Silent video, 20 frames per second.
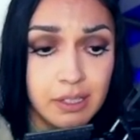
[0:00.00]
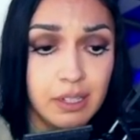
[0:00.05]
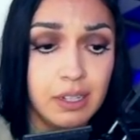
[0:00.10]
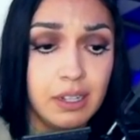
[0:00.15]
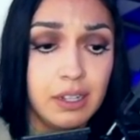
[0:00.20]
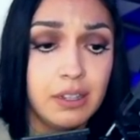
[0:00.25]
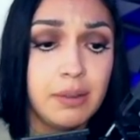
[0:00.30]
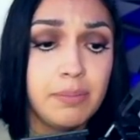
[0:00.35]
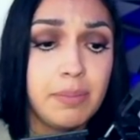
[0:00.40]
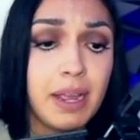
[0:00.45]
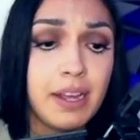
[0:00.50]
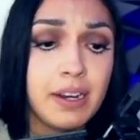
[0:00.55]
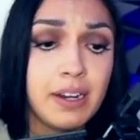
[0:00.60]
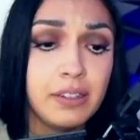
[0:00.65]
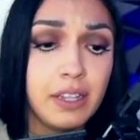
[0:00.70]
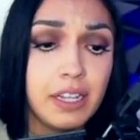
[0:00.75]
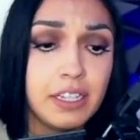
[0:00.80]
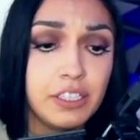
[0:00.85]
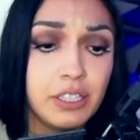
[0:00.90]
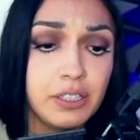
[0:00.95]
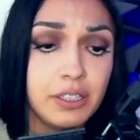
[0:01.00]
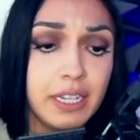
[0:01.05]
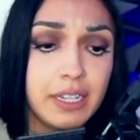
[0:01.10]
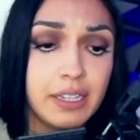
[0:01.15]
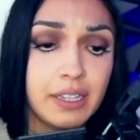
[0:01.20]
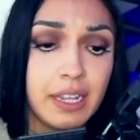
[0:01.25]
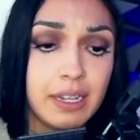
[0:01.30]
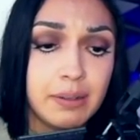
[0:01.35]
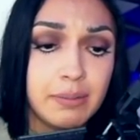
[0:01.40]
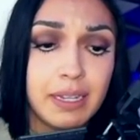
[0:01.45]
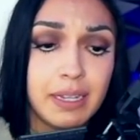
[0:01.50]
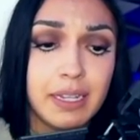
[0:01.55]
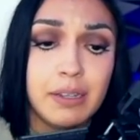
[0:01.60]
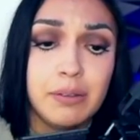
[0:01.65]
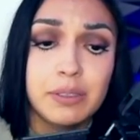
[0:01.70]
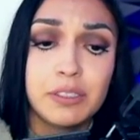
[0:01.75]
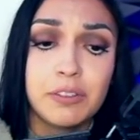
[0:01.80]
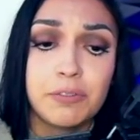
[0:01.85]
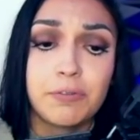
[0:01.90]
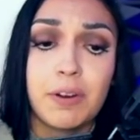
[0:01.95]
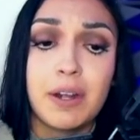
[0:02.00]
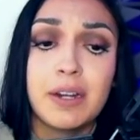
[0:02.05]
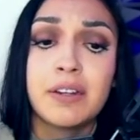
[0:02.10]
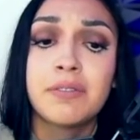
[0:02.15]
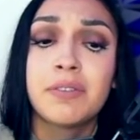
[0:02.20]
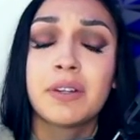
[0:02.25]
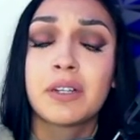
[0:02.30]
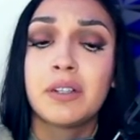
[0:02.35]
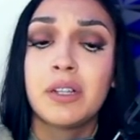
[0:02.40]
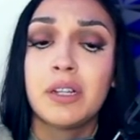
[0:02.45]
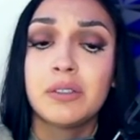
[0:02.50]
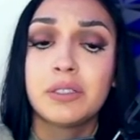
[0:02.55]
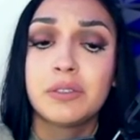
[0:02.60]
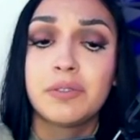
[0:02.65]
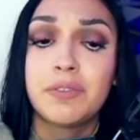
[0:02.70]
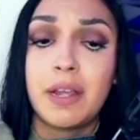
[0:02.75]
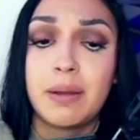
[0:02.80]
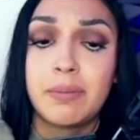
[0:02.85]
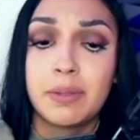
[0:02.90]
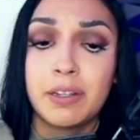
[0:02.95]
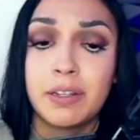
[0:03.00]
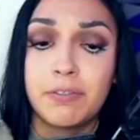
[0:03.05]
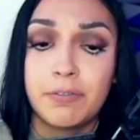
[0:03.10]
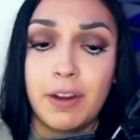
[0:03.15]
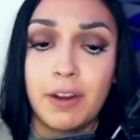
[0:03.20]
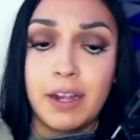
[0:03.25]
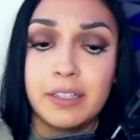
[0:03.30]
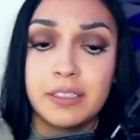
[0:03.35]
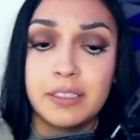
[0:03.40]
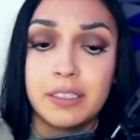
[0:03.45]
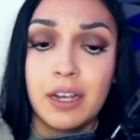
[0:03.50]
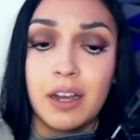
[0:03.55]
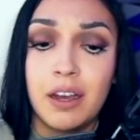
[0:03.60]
The man allegedly claimed that he was a friend of a close family friend